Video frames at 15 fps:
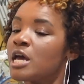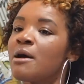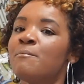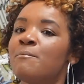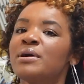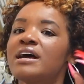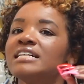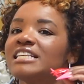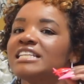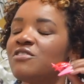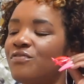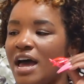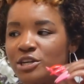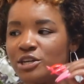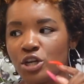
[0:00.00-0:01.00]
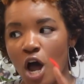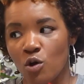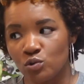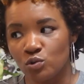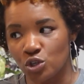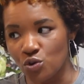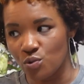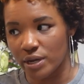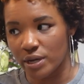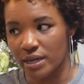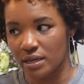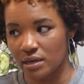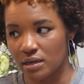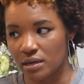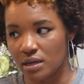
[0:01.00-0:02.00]
Because if I don't do
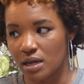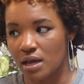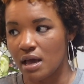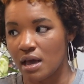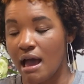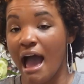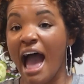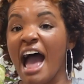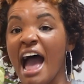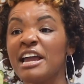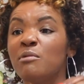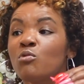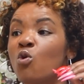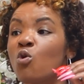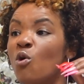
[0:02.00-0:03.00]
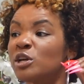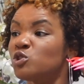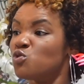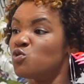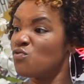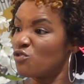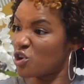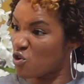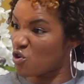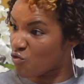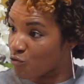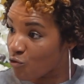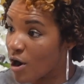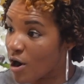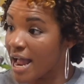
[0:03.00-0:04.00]
it, I am going to
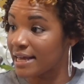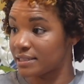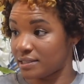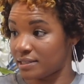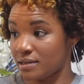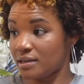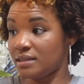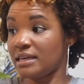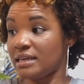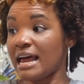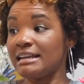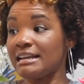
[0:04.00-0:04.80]
regret that I